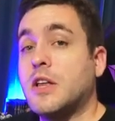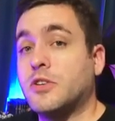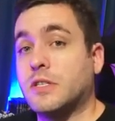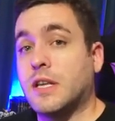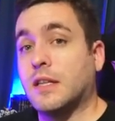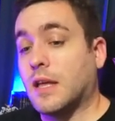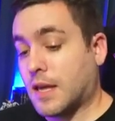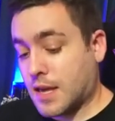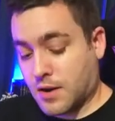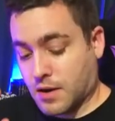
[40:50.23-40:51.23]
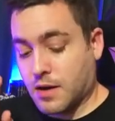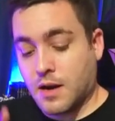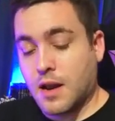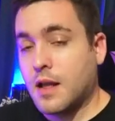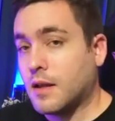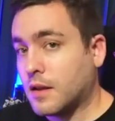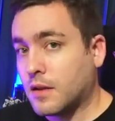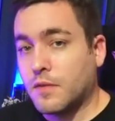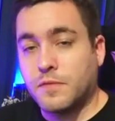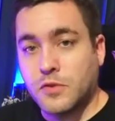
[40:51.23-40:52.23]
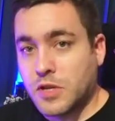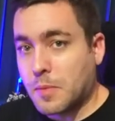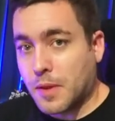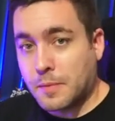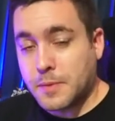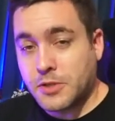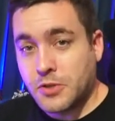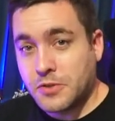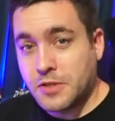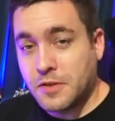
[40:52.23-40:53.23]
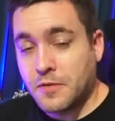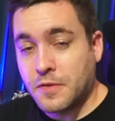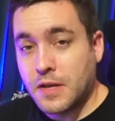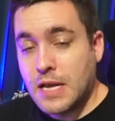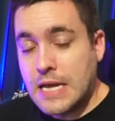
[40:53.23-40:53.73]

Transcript: Just get like here, uh, first couple episodes of